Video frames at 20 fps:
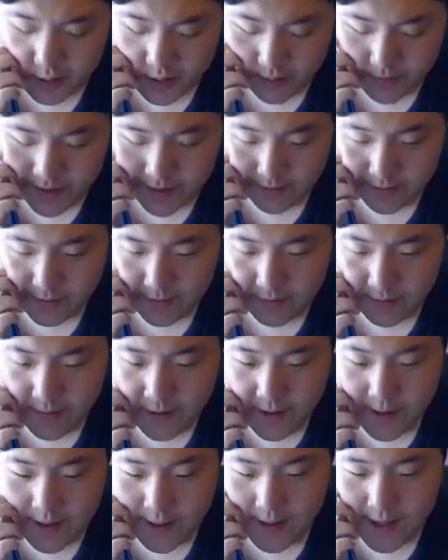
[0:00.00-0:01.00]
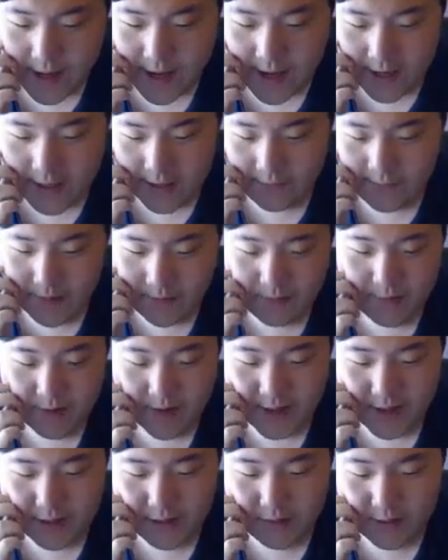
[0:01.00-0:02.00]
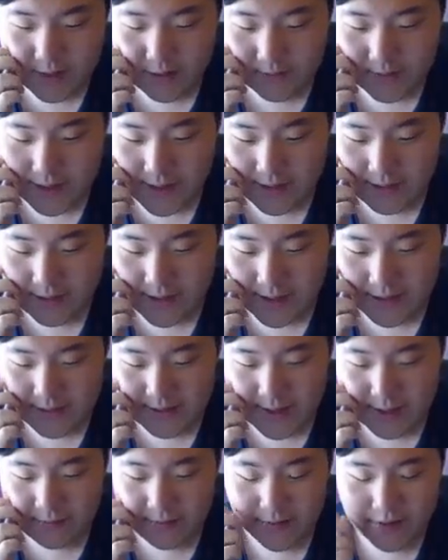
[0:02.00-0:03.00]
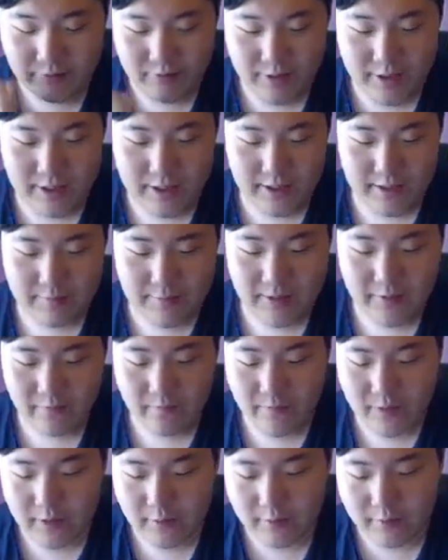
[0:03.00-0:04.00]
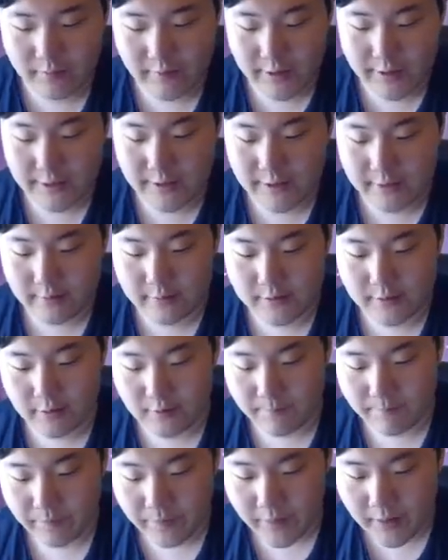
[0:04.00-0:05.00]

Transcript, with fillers: come out here. Yet, even if Porygon 2 comes out, that's not really threatening my field right here. So,